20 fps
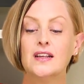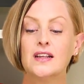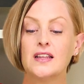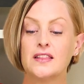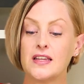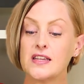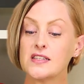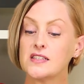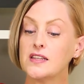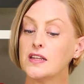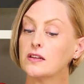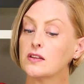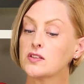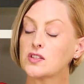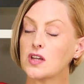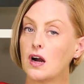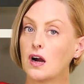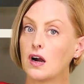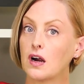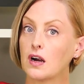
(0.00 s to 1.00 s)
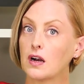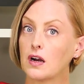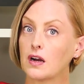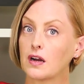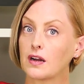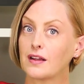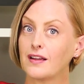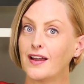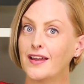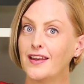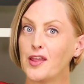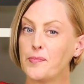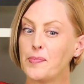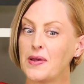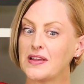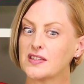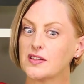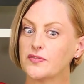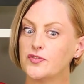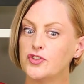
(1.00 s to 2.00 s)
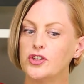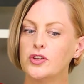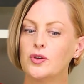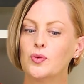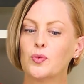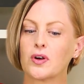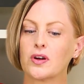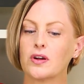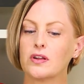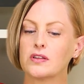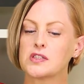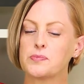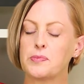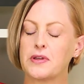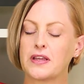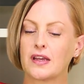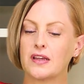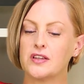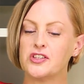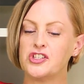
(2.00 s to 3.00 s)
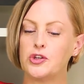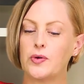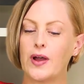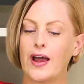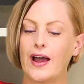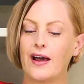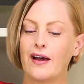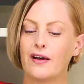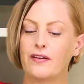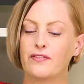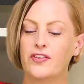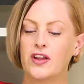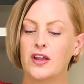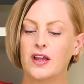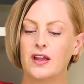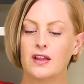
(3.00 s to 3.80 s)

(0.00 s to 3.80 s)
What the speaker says: These needles are kind of the best of two worlds because you have